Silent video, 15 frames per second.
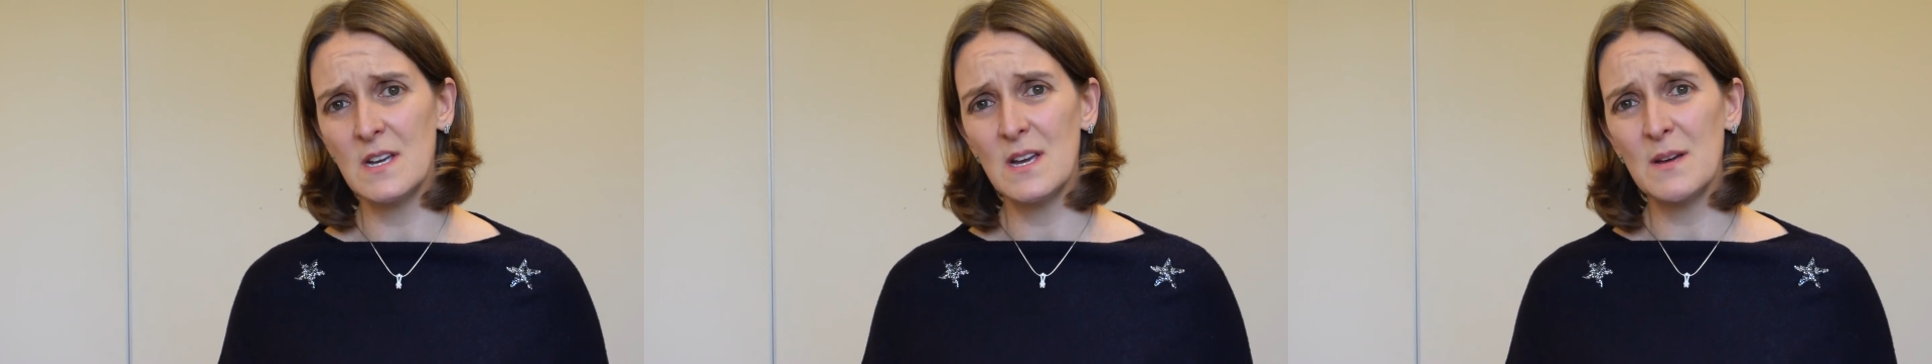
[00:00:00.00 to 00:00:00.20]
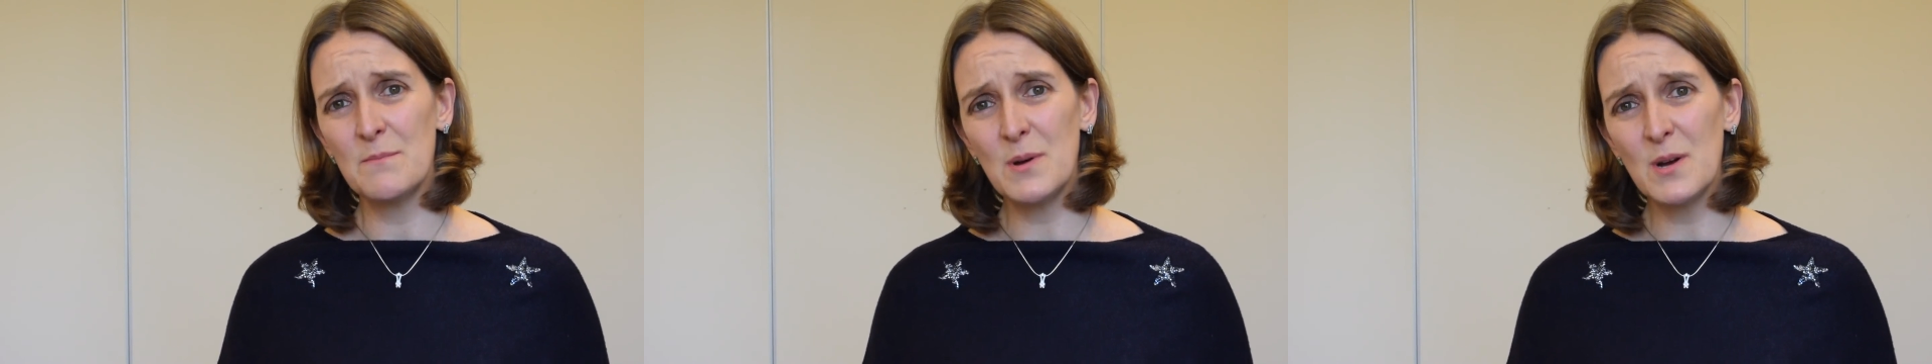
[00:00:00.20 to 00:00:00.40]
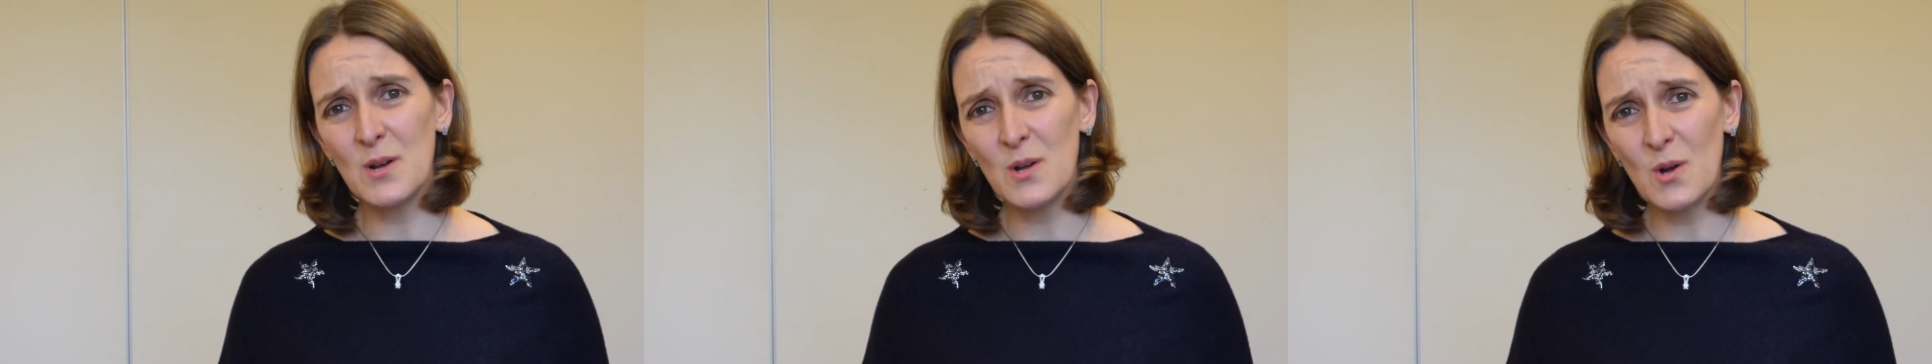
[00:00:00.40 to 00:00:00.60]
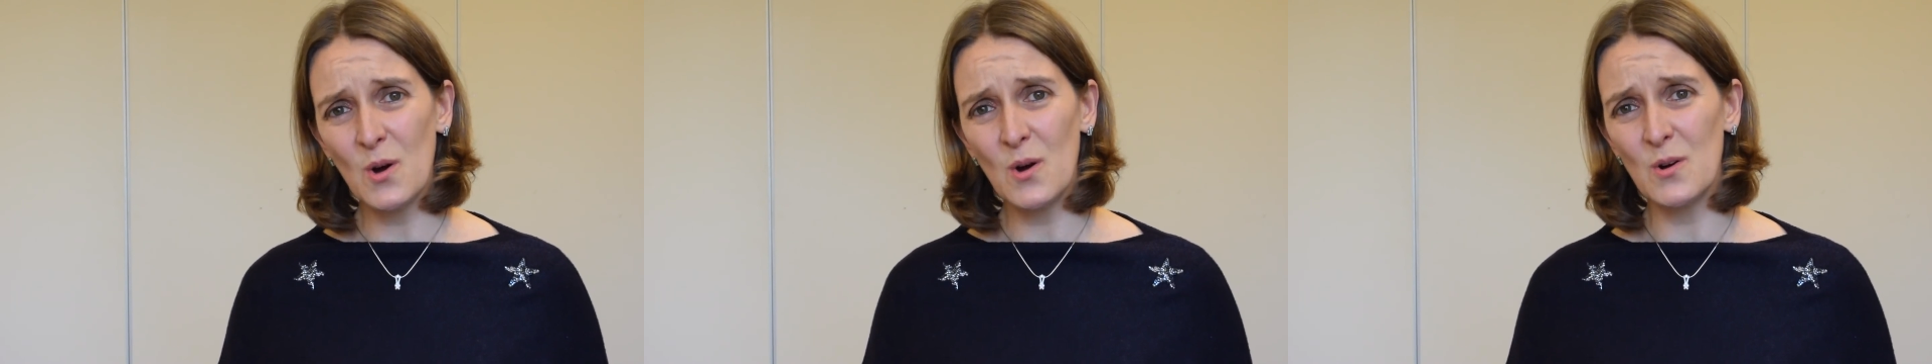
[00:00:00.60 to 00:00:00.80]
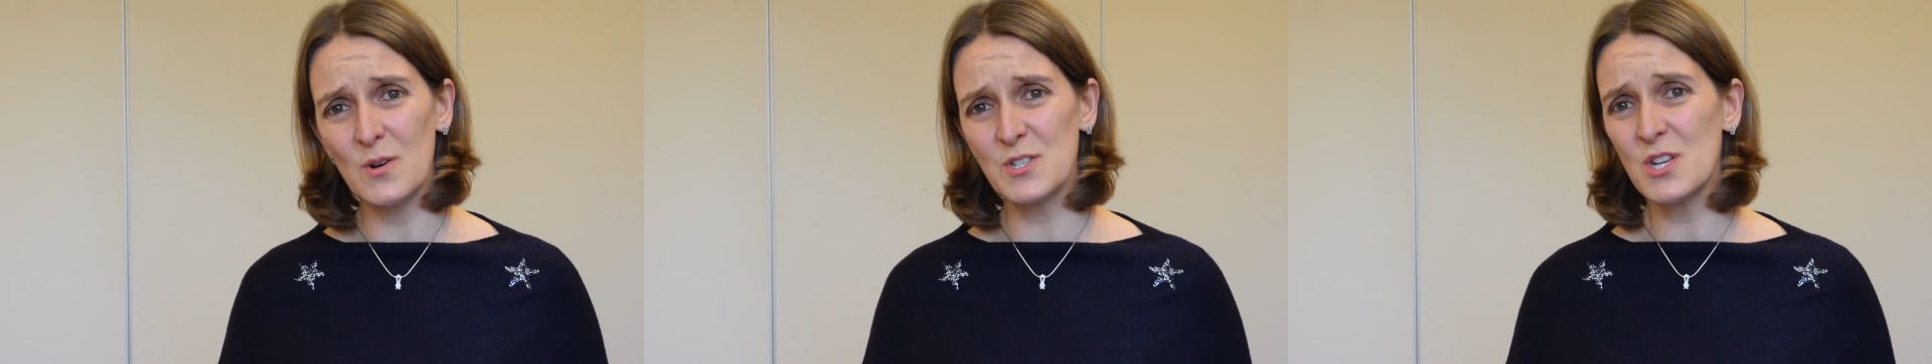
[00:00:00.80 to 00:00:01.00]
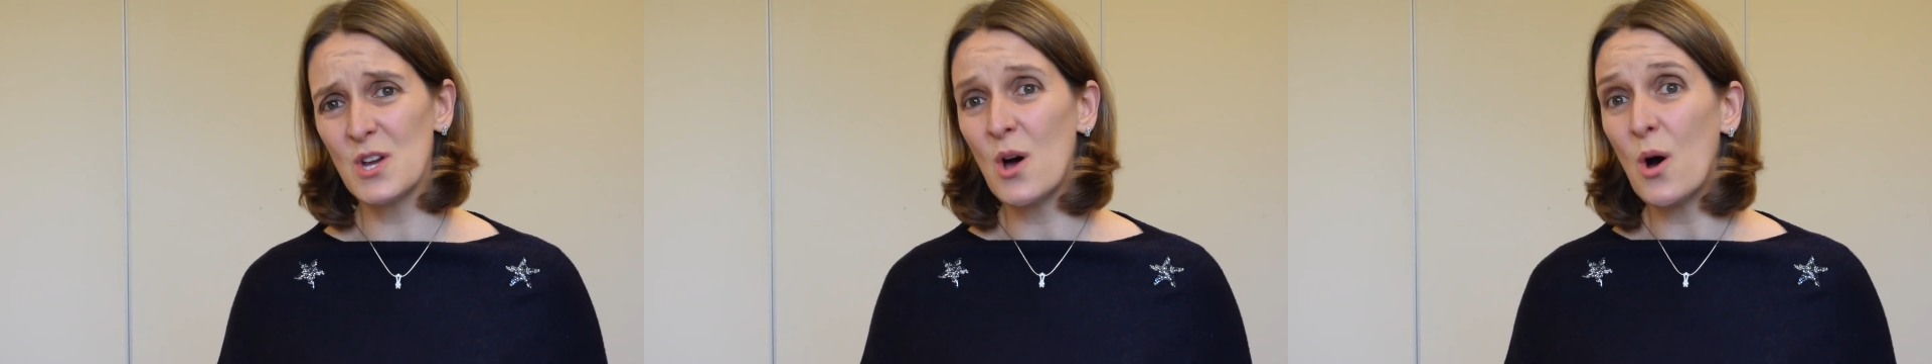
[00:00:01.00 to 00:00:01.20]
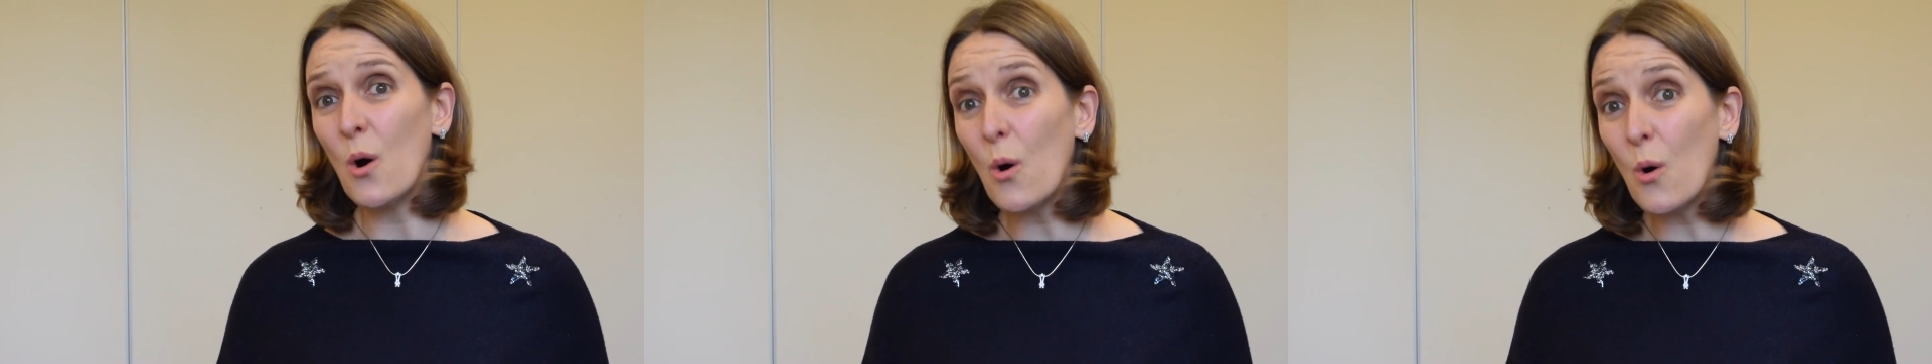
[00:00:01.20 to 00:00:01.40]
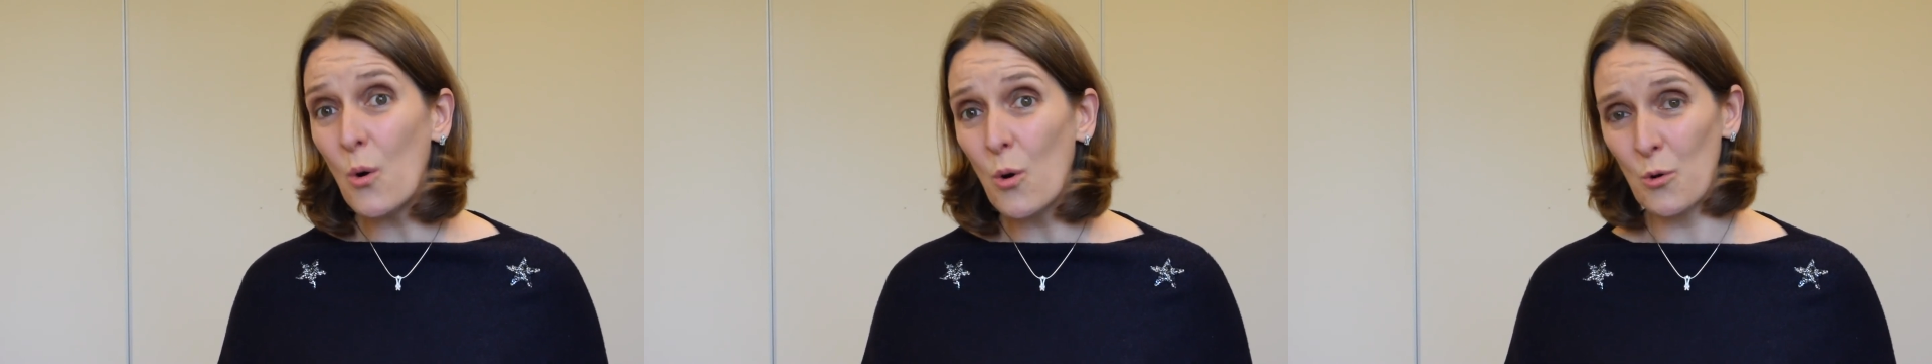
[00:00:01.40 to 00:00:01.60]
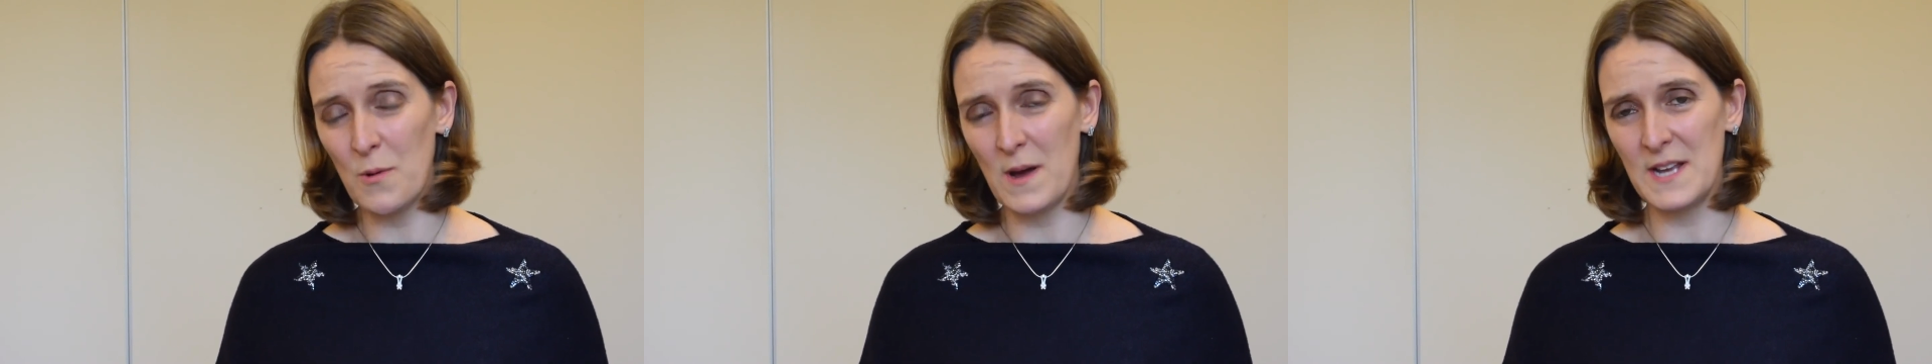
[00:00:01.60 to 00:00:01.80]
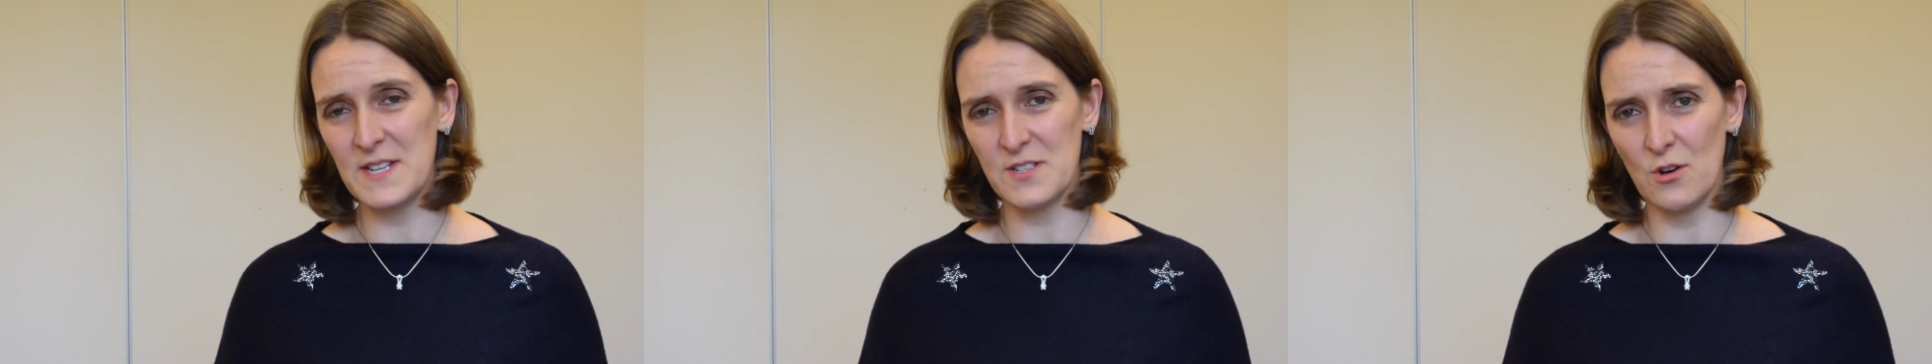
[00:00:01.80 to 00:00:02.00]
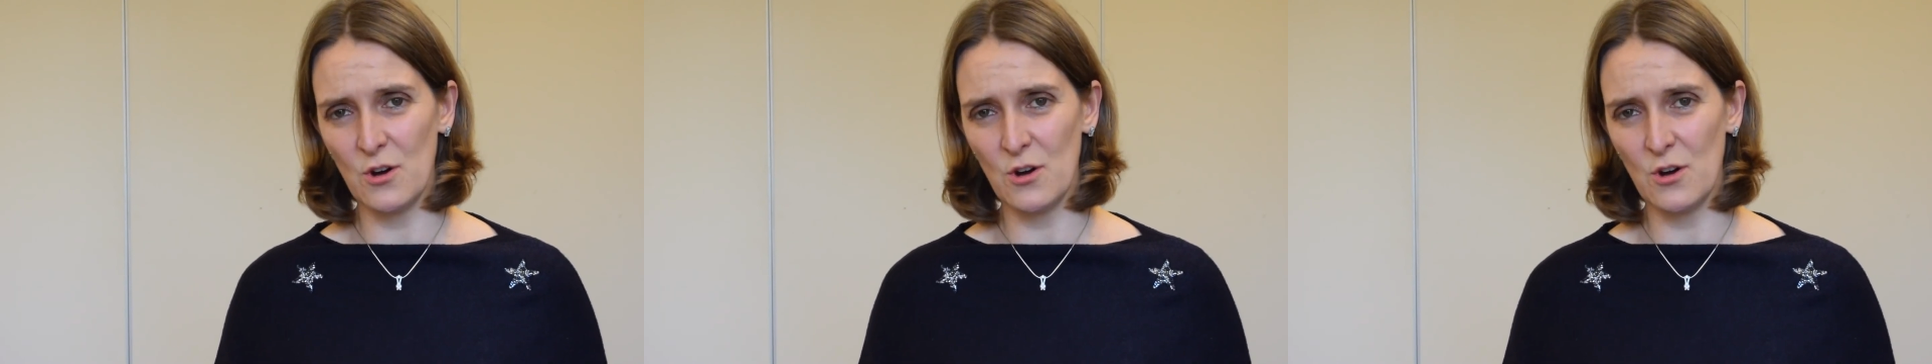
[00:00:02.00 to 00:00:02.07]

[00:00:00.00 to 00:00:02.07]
But God always